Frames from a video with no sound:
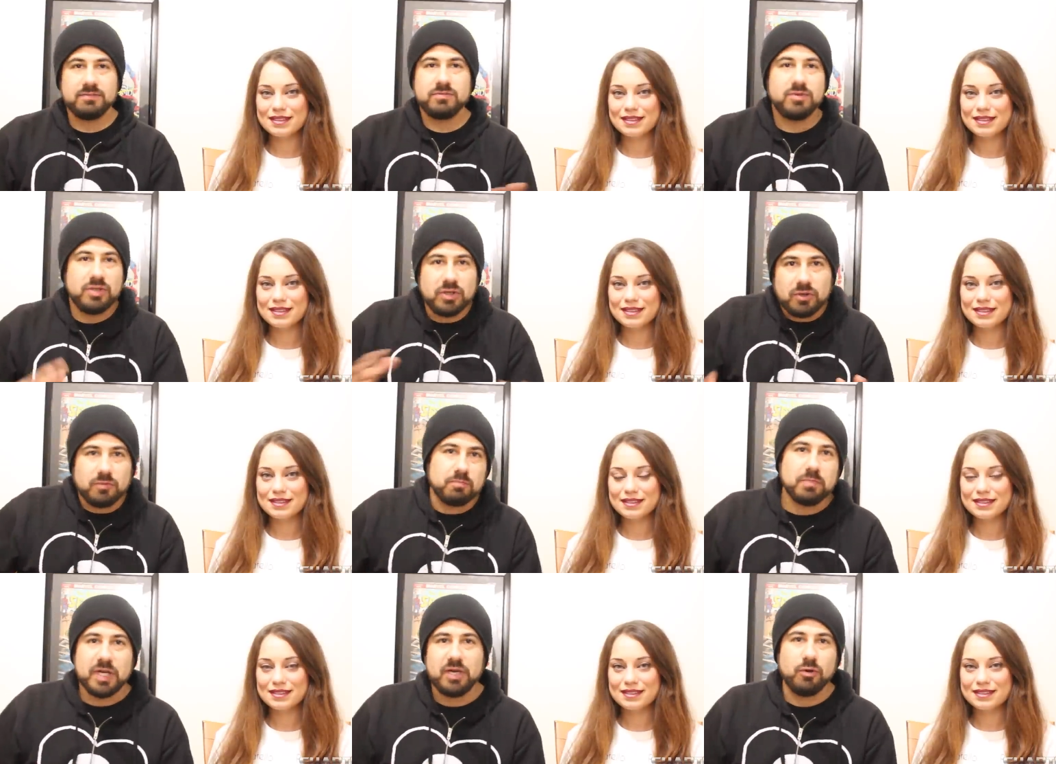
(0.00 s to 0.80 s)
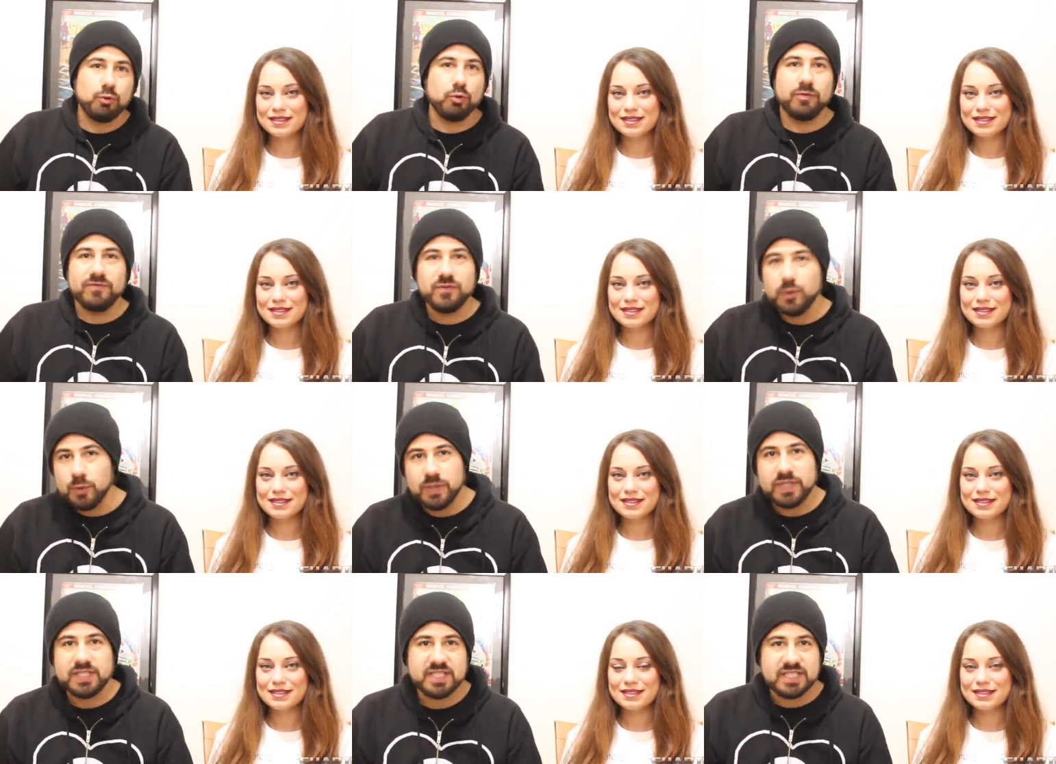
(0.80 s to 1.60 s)
Speaker 1: to, you know, make a
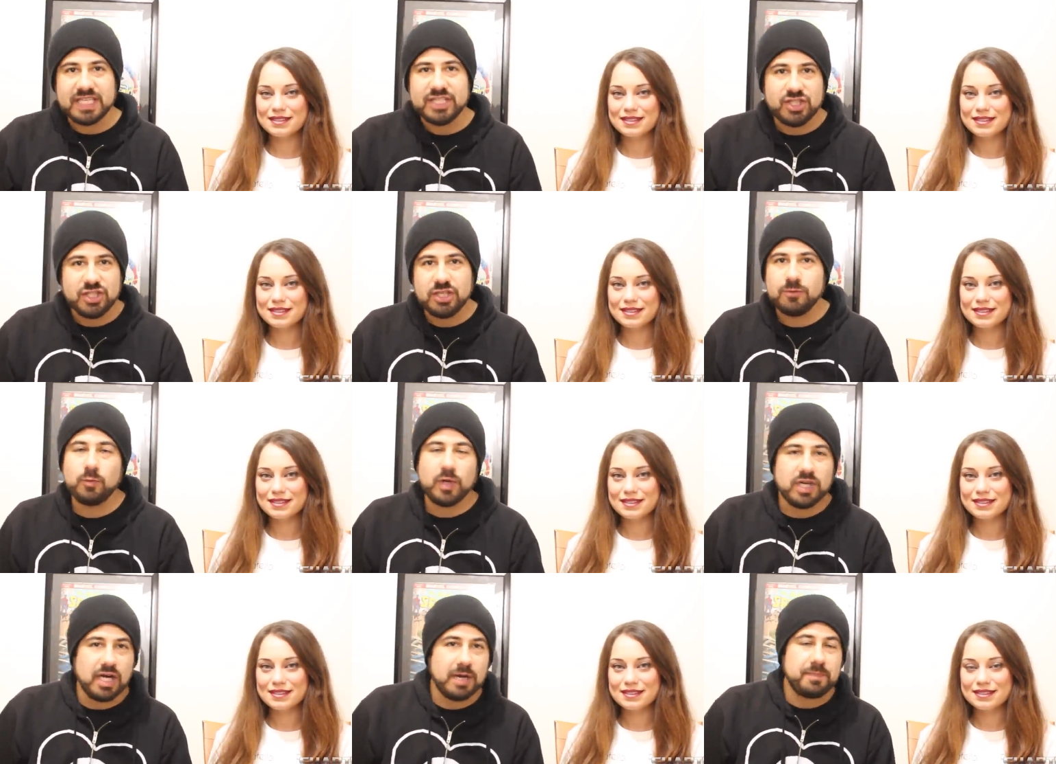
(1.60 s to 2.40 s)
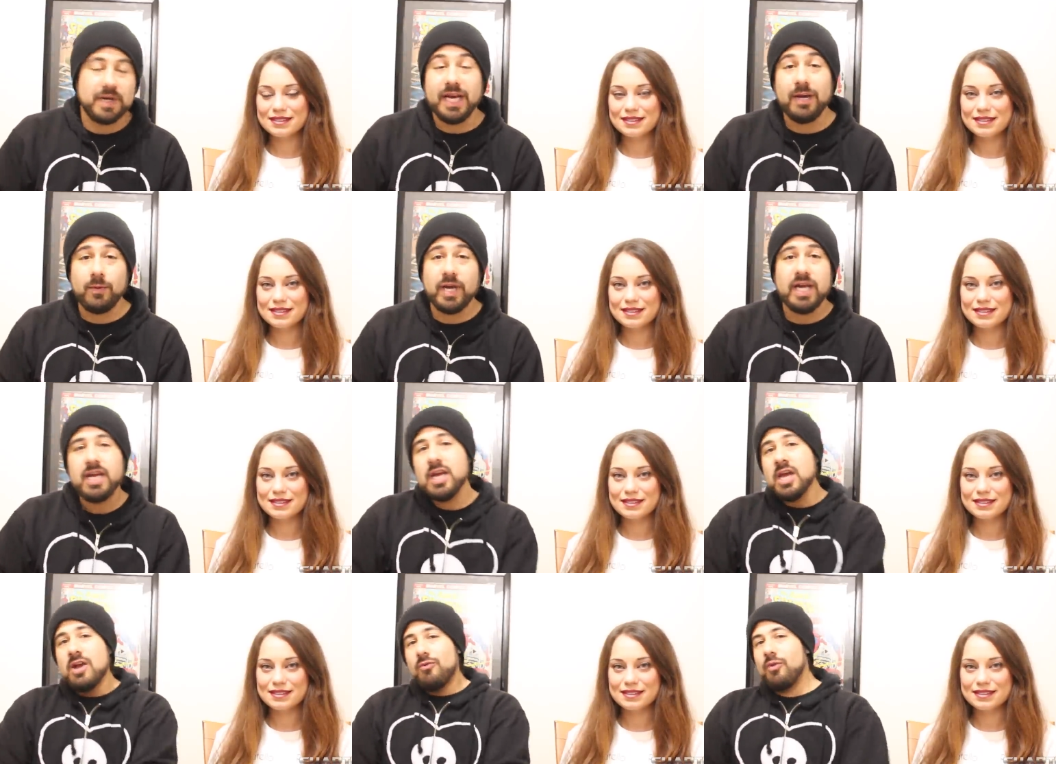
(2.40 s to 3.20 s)
reviewing station and whatnot. But anyway,
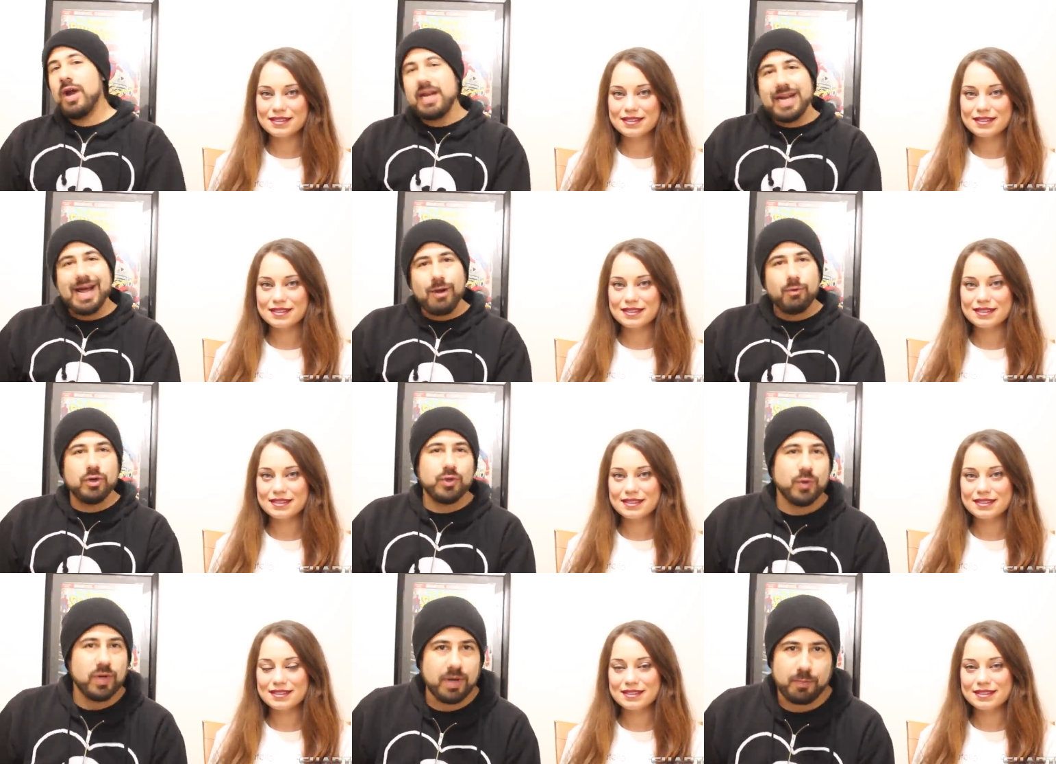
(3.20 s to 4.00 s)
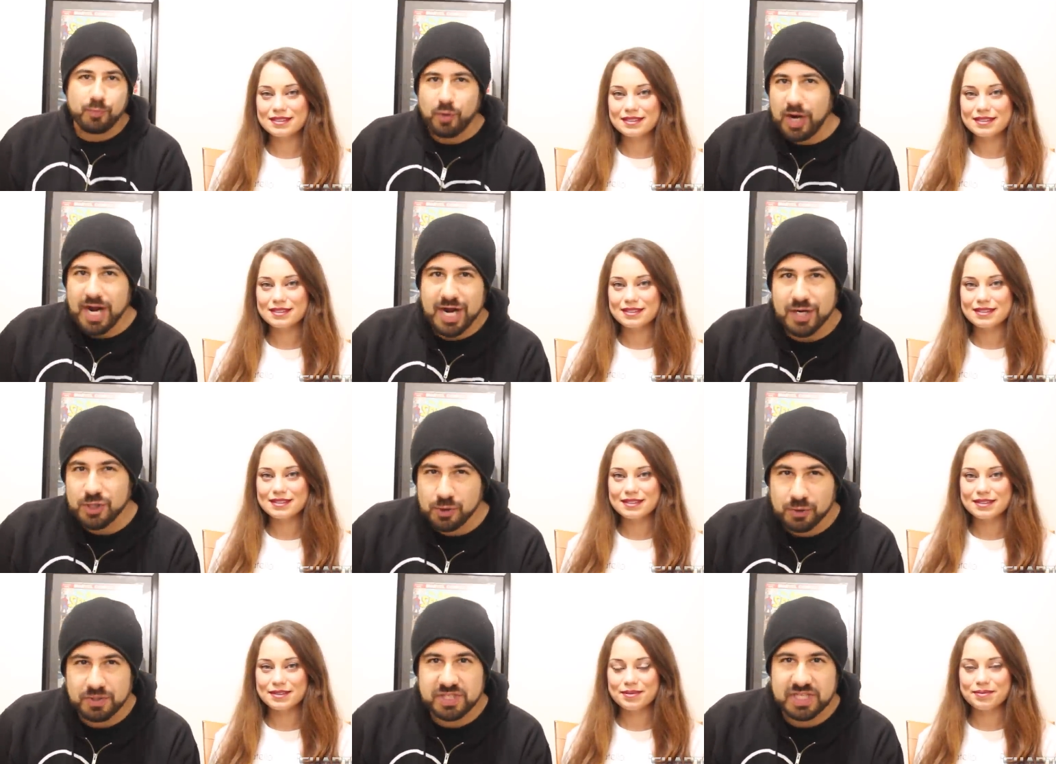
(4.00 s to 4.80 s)
right now we're doing a brand
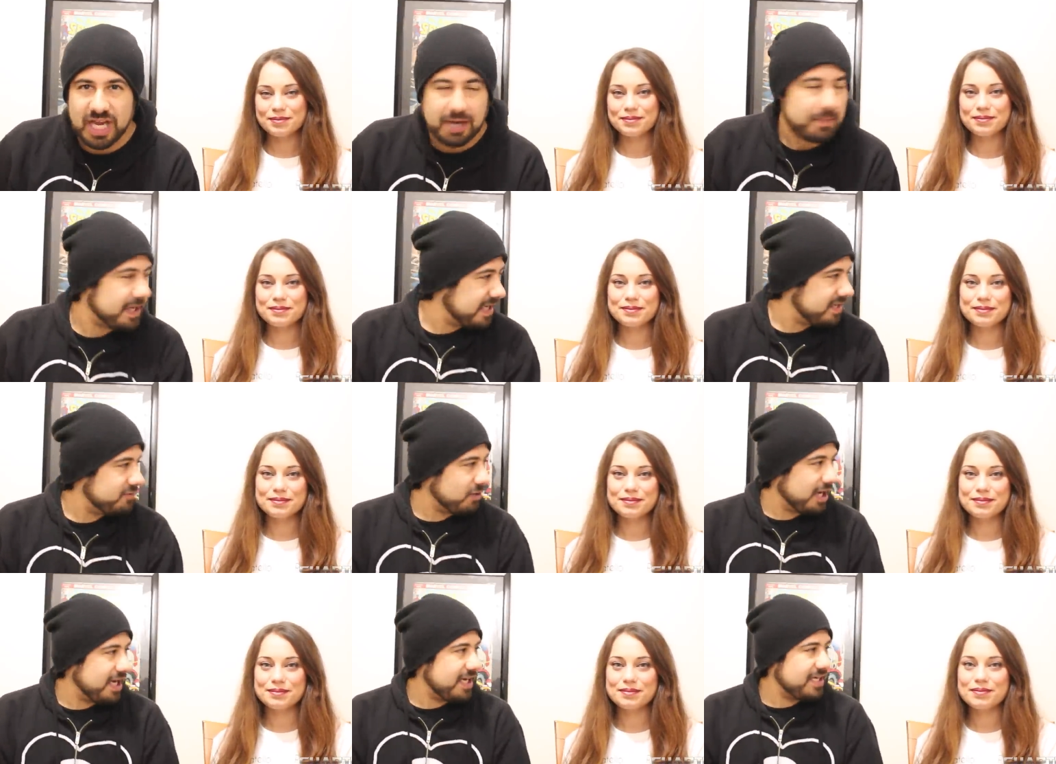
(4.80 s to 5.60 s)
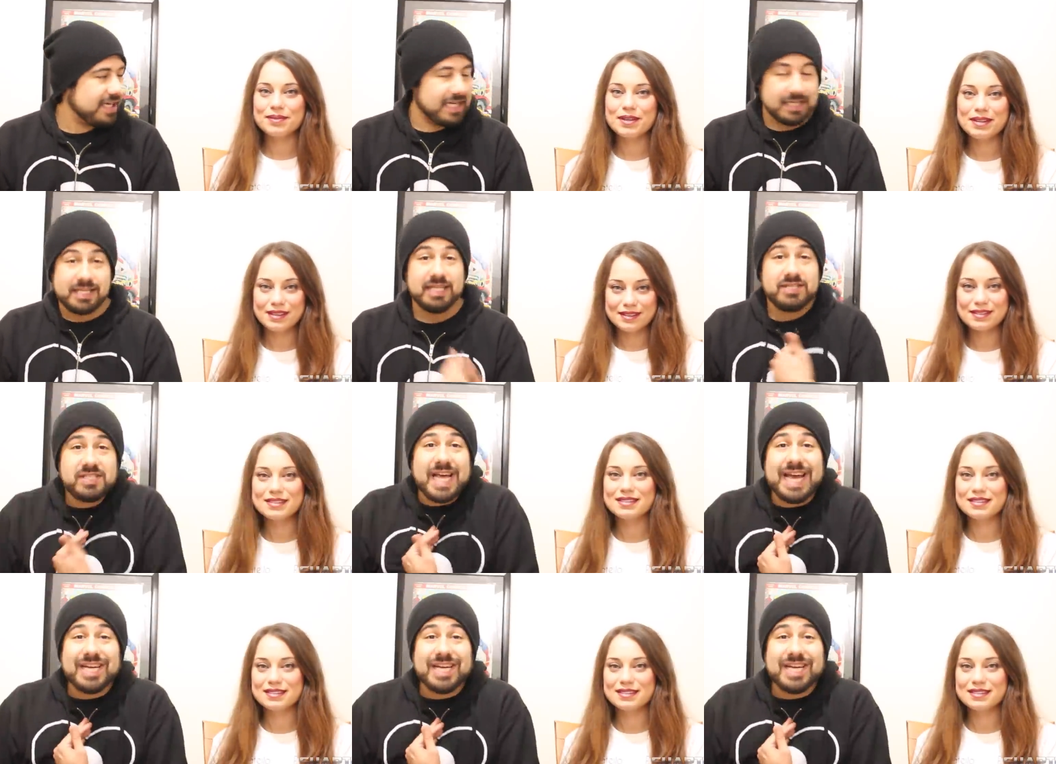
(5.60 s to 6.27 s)
new segment, right? And this is